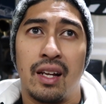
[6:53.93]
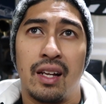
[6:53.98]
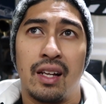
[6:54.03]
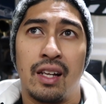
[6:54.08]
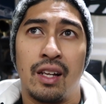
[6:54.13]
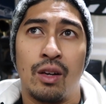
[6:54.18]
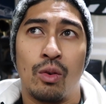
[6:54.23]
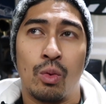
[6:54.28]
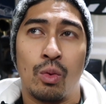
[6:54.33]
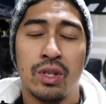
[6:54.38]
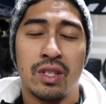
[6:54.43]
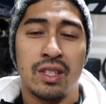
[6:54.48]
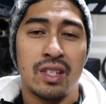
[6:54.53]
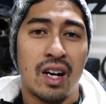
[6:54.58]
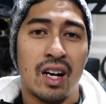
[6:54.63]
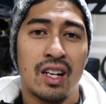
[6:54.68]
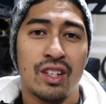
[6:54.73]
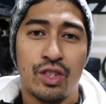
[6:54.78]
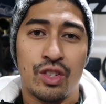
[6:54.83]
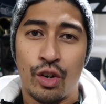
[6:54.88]
it was
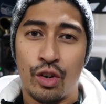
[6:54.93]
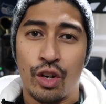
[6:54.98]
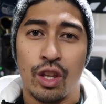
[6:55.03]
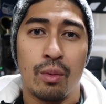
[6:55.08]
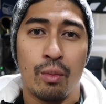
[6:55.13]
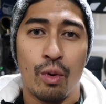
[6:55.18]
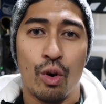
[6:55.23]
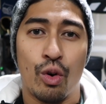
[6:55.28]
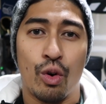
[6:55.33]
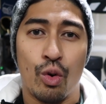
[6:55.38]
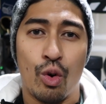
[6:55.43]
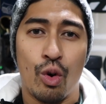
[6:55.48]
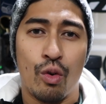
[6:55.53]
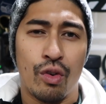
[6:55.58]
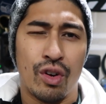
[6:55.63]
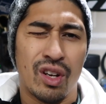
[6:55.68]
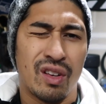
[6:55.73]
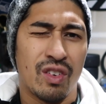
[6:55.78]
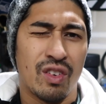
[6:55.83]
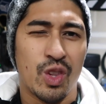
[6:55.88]
not turning the motor
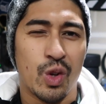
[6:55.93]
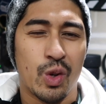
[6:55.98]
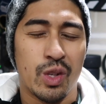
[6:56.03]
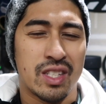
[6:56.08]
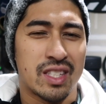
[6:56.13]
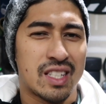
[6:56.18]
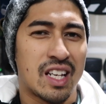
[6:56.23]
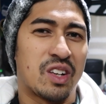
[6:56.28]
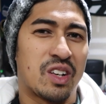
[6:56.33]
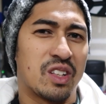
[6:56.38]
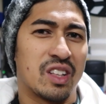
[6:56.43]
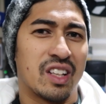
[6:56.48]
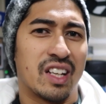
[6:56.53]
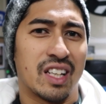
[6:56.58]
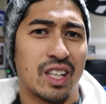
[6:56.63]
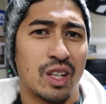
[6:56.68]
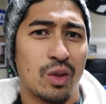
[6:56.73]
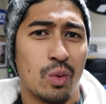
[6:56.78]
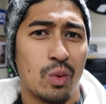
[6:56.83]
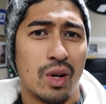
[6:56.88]
over even though it sounded
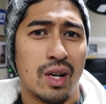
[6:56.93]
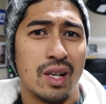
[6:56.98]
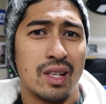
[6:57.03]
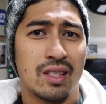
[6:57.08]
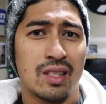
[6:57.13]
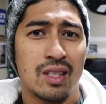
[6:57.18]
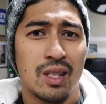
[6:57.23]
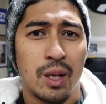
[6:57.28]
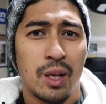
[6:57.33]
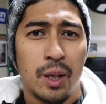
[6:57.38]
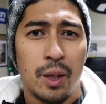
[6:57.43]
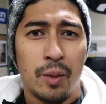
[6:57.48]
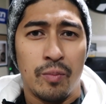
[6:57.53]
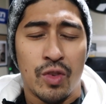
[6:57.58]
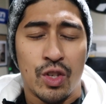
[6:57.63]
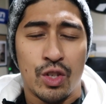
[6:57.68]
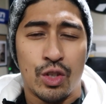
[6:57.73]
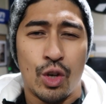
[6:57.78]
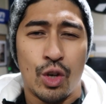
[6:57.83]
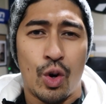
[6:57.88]
like it was.
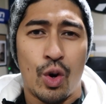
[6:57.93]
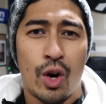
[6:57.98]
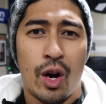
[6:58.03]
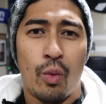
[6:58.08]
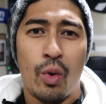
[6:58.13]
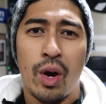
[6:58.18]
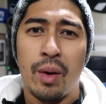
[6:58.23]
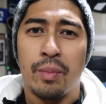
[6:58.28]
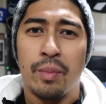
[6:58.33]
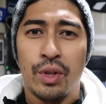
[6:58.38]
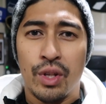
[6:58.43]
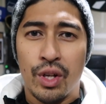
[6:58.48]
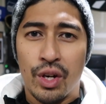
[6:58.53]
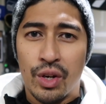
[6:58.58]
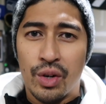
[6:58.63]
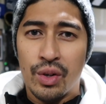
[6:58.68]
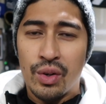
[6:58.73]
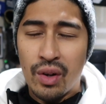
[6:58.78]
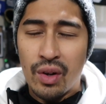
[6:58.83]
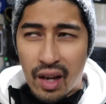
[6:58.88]
So I went
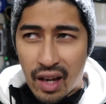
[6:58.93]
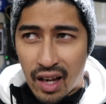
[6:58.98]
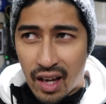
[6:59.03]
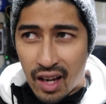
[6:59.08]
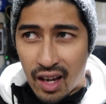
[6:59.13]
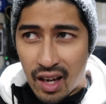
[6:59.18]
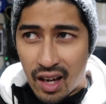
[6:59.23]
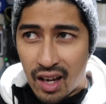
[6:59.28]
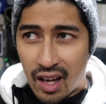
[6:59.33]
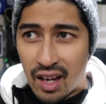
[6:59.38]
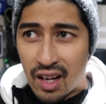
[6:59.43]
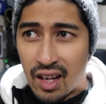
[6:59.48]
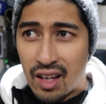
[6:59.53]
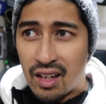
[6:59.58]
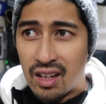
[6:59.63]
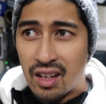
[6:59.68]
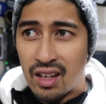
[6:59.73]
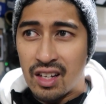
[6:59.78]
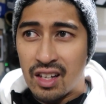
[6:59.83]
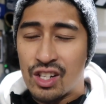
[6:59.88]
below
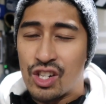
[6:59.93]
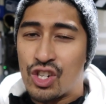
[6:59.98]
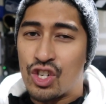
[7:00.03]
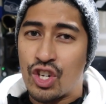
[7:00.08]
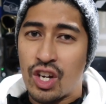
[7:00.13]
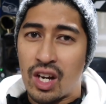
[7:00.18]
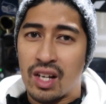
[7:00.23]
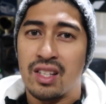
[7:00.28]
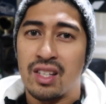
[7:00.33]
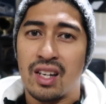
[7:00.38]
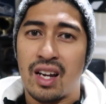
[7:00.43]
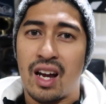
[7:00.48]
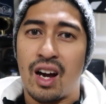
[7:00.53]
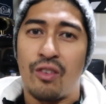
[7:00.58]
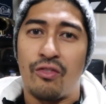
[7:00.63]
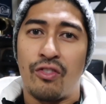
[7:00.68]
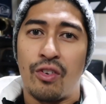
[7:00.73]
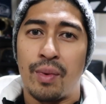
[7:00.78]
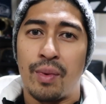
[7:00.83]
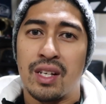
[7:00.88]
and checked it
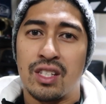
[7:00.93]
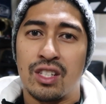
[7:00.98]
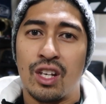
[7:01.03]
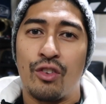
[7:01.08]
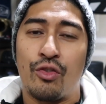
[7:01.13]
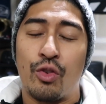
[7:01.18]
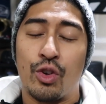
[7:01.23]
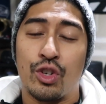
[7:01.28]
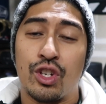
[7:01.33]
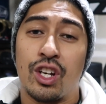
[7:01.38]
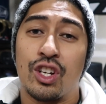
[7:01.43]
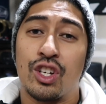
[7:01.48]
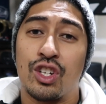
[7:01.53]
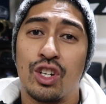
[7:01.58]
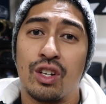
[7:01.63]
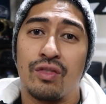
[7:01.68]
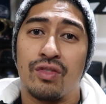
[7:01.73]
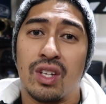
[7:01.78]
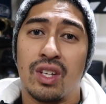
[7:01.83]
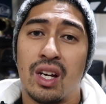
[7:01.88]
out for myself, I should
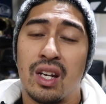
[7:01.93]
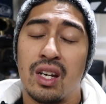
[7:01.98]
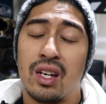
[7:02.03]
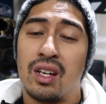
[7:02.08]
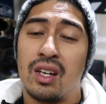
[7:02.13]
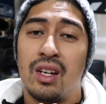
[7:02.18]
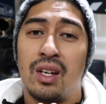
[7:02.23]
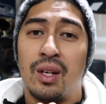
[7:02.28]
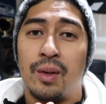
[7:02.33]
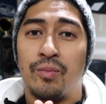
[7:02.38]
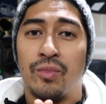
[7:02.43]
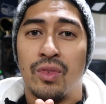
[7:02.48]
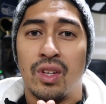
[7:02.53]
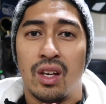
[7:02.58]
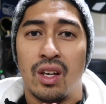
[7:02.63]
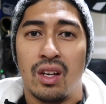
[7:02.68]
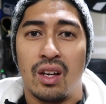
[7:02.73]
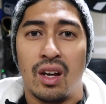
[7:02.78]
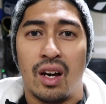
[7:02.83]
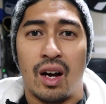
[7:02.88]
have done
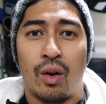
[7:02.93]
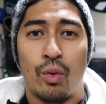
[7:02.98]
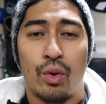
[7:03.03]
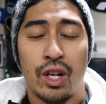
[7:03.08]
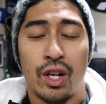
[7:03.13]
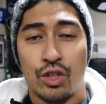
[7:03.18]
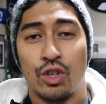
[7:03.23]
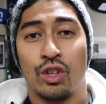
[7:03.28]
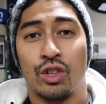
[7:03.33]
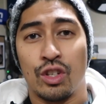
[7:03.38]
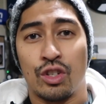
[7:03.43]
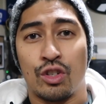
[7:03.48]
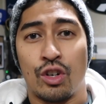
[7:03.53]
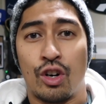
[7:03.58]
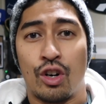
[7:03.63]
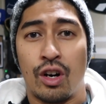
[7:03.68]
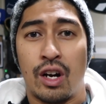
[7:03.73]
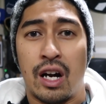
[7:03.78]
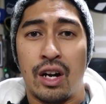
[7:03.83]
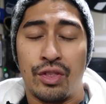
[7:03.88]
when I took the
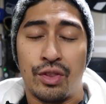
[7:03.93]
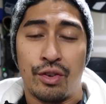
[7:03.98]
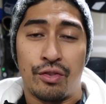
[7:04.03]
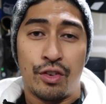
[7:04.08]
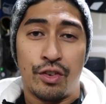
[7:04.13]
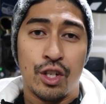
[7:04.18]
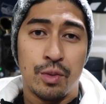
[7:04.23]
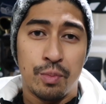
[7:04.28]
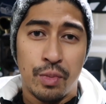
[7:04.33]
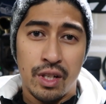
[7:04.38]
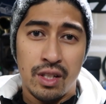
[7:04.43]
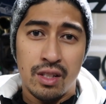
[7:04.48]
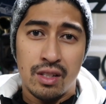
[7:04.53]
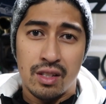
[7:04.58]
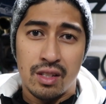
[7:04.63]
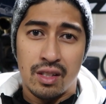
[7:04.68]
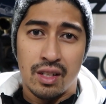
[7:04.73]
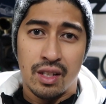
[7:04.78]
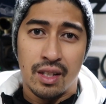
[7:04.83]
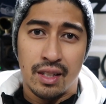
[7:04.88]
starter out the first
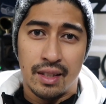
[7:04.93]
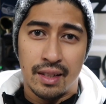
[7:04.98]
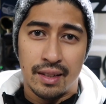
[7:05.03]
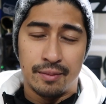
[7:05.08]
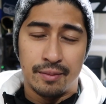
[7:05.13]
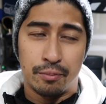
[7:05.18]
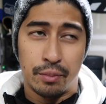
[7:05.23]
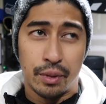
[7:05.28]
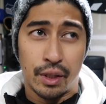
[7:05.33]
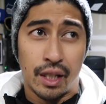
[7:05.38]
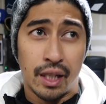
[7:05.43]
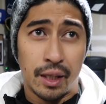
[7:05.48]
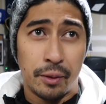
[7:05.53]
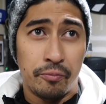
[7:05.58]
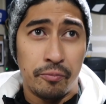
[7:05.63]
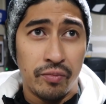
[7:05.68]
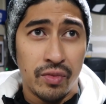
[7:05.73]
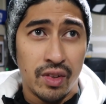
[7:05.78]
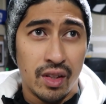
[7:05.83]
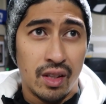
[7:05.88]
place, but
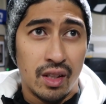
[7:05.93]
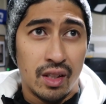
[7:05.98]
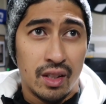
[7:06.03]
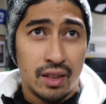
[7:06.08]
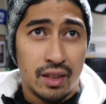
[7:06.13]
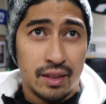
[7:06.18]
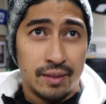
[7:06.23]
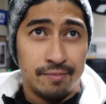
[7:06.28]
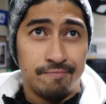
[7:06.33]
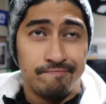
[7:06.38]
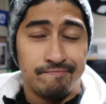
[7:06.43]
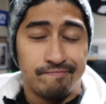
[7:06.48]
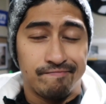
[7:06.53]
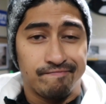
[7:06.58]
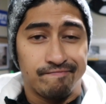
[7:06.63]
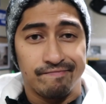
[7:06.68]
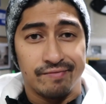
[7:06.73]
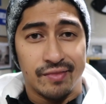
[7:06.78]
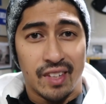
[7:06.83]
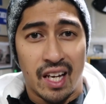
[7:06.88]

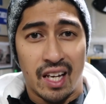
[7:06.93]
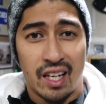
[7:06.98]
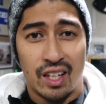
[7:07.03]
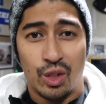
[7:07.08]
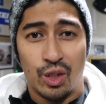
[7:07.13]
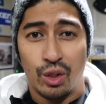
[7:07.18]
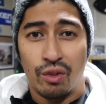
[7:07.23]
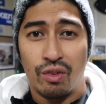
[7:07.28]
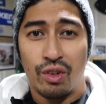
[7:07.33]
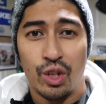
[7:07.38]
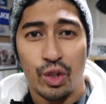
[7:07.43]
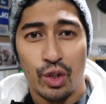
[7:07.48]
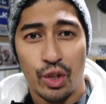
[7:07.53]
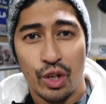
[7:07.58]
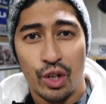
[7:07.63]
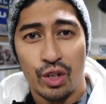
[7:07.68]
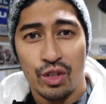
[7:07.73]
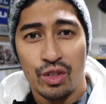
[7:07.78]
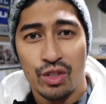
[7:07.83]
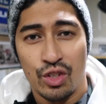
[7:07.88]
hey, you live and you
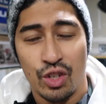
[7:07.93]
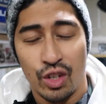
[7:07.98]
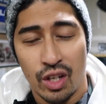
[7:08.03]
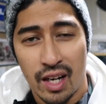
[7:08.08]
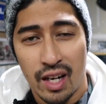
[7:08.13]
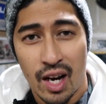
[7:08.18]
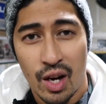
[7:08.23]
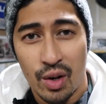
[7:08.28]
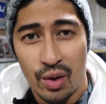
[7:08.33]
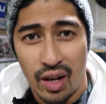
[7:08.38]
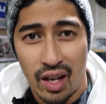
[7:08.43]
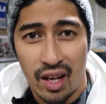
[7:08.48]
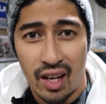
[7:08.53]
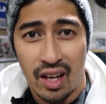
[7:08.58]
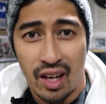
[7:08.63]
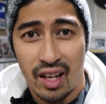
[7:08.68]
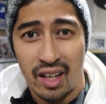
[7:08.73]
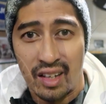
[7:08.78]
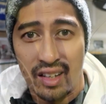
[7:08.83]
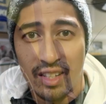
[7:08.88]
learn. Took it out
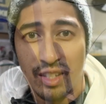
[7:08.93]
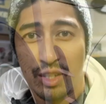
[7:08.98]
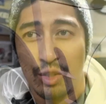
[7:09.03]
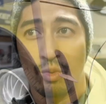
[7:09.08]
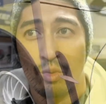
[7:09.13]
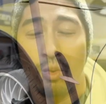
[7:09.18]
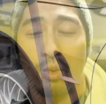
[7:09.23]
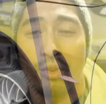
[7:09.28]
and this is what